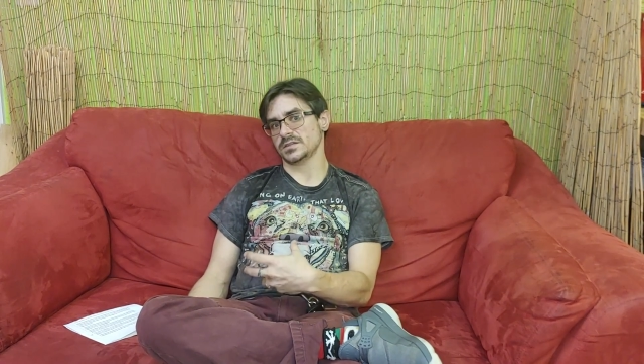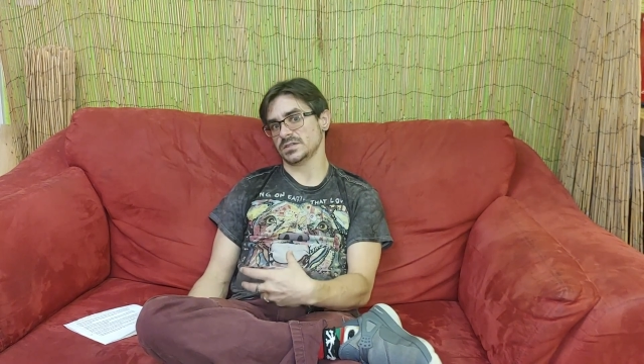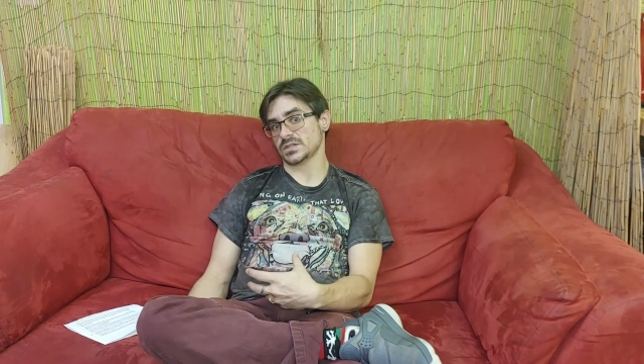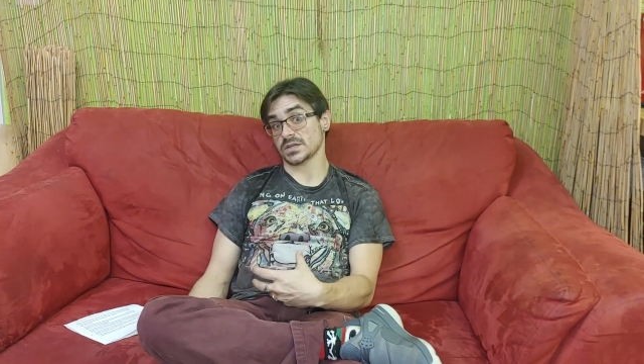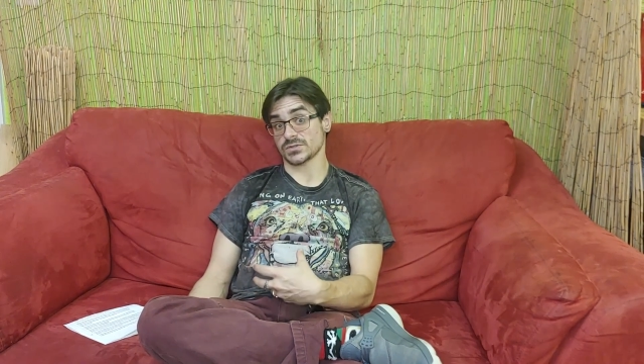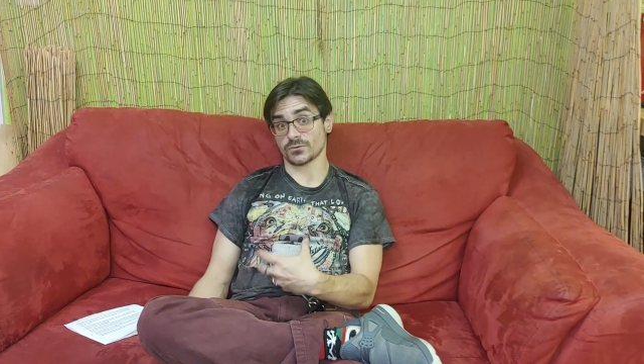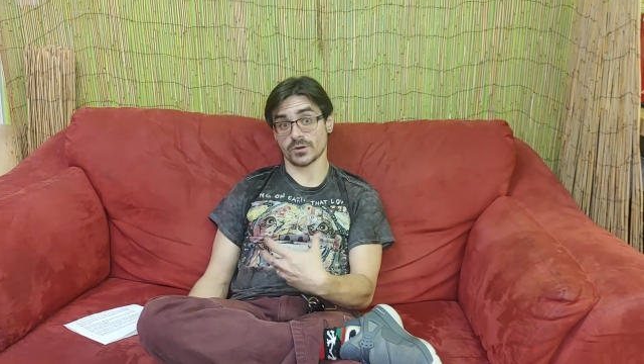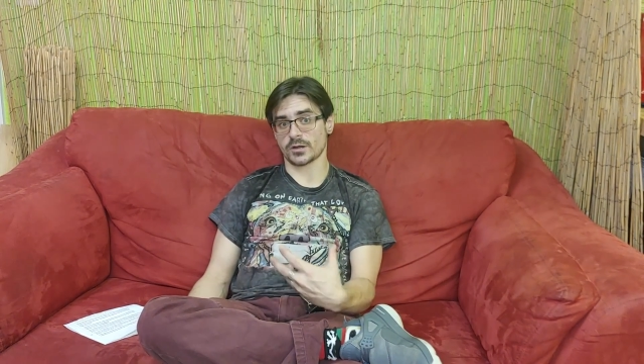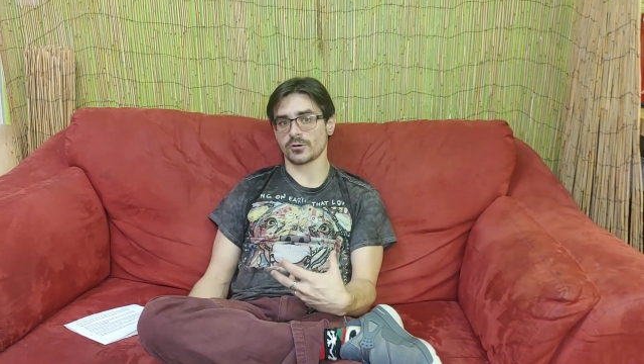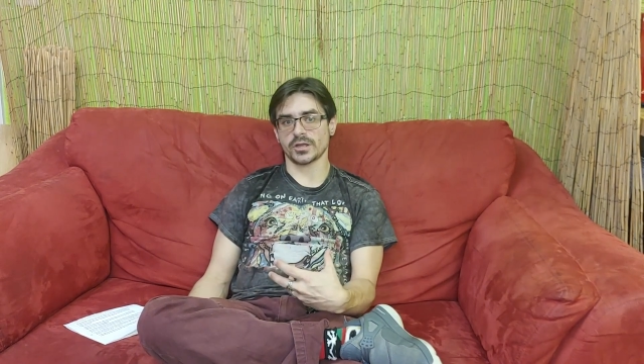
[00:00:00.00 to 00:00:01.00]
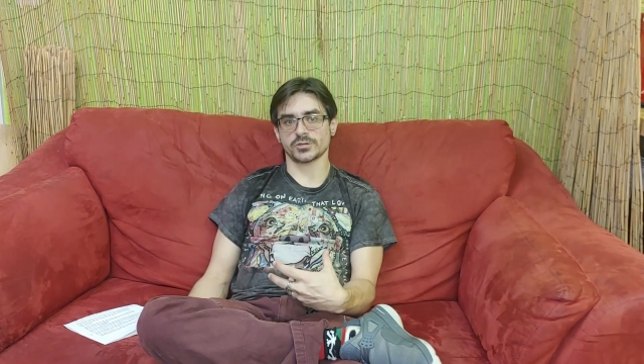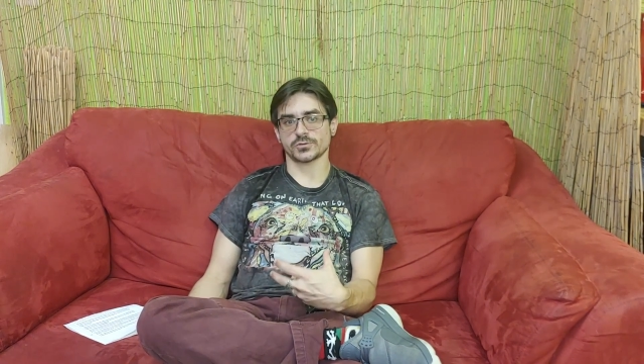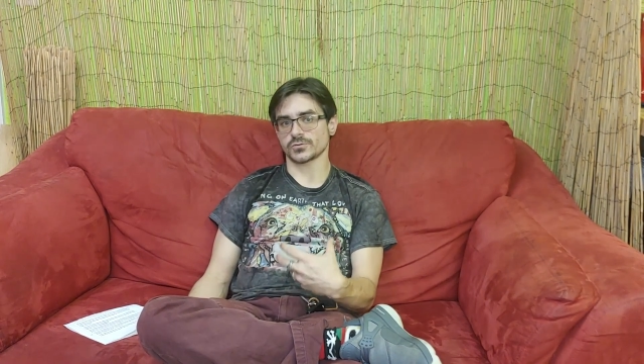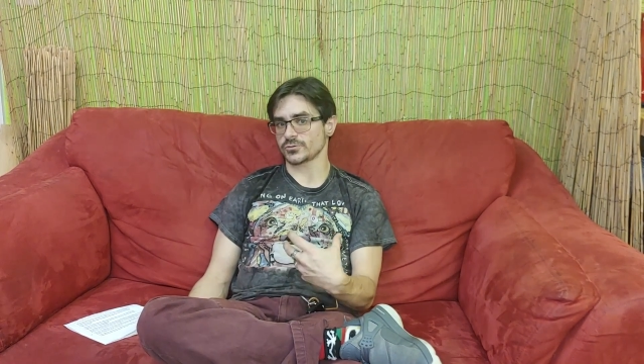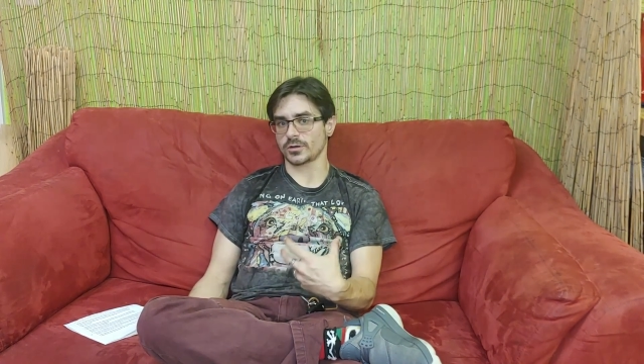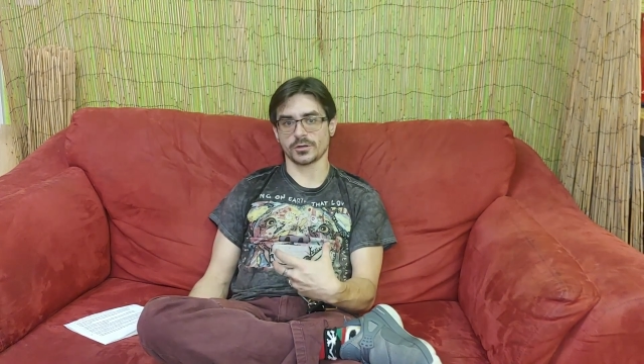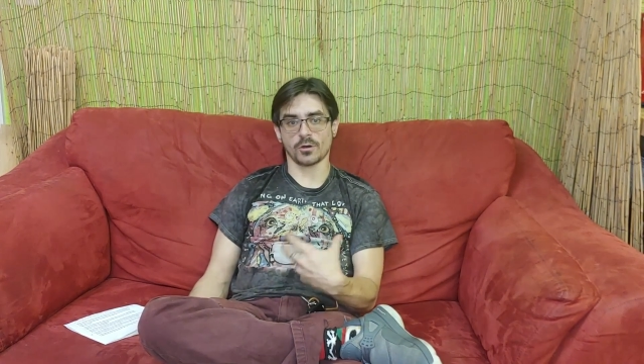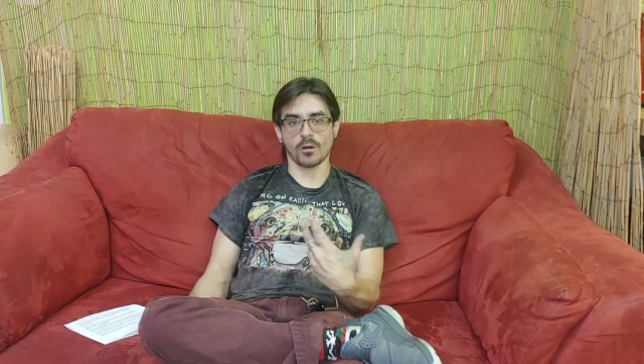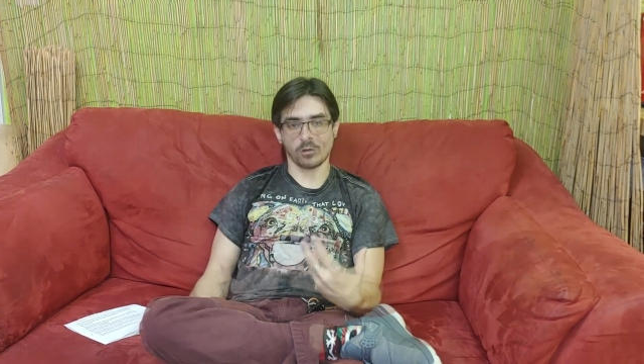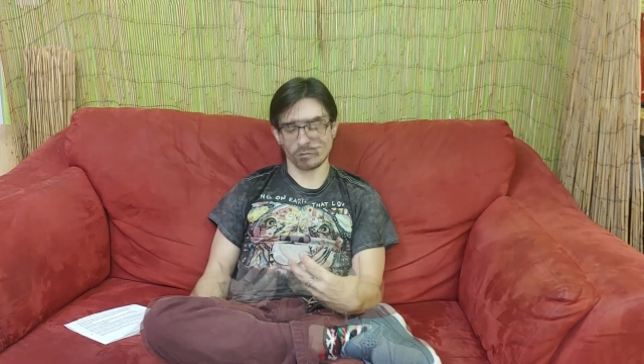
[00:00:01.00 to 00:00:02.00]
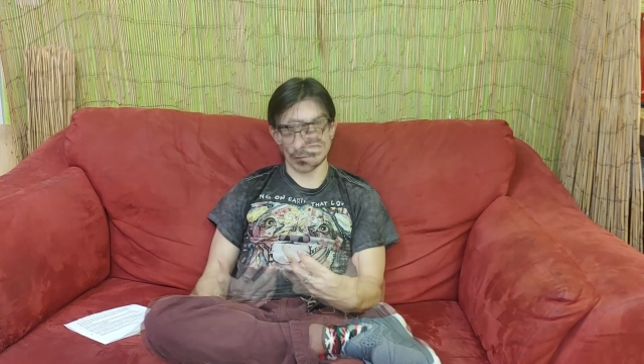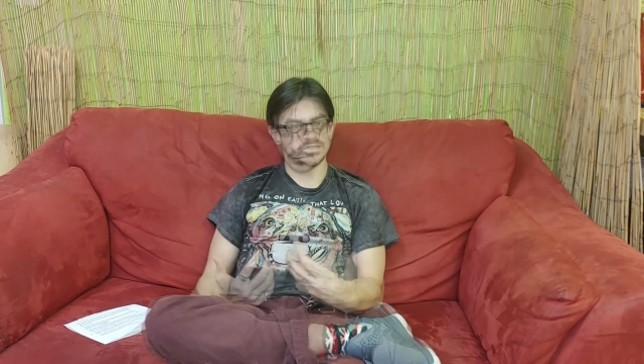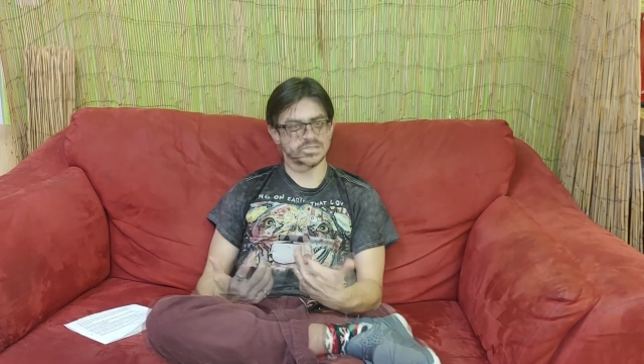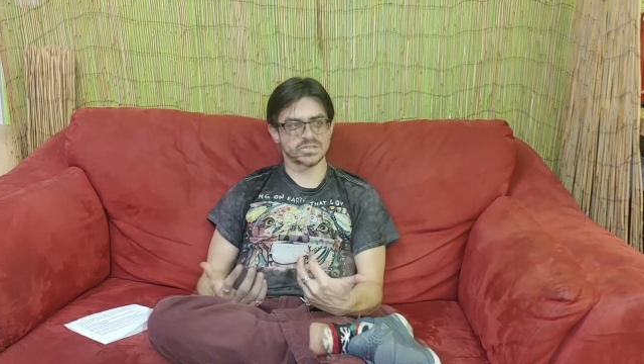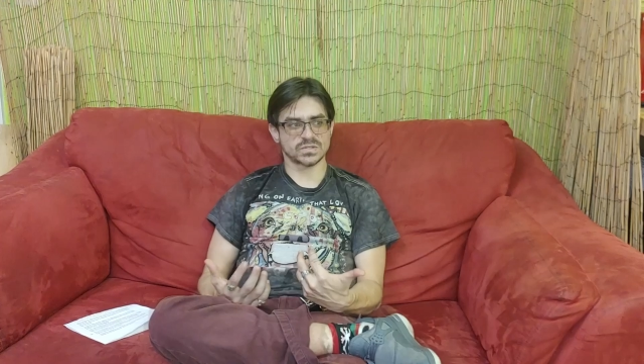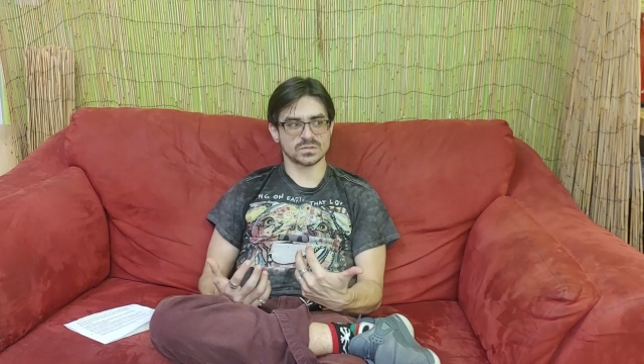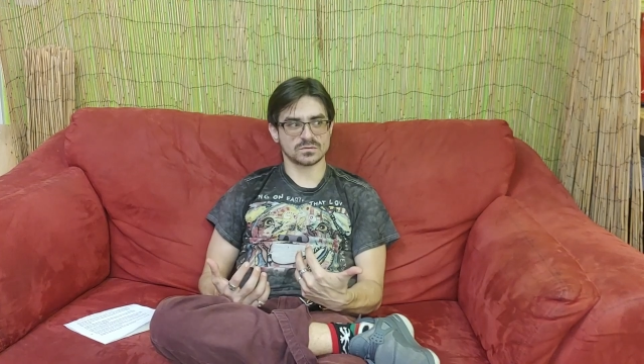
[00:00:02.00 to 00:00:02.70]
this as a recreational drug at all. It's